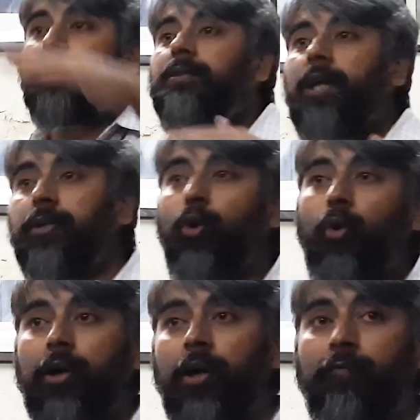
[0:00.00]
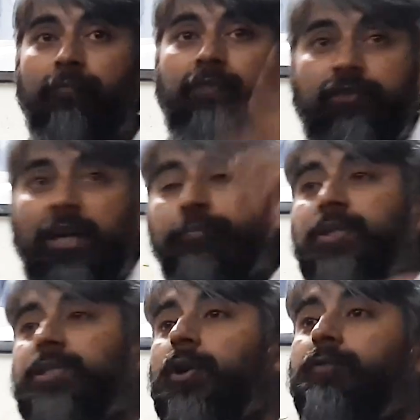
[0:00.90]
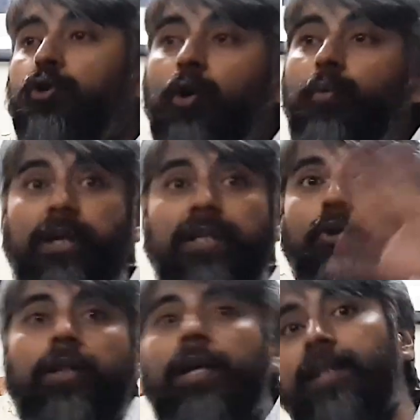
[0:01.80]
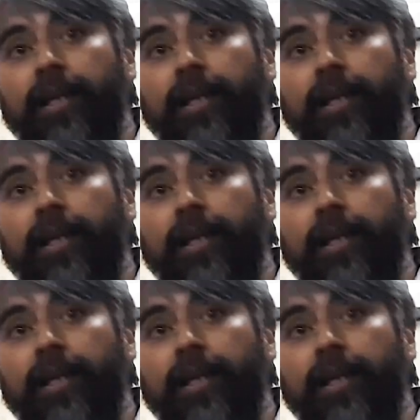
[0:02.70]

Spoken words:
the threshold from 15% of the total workers. Now they are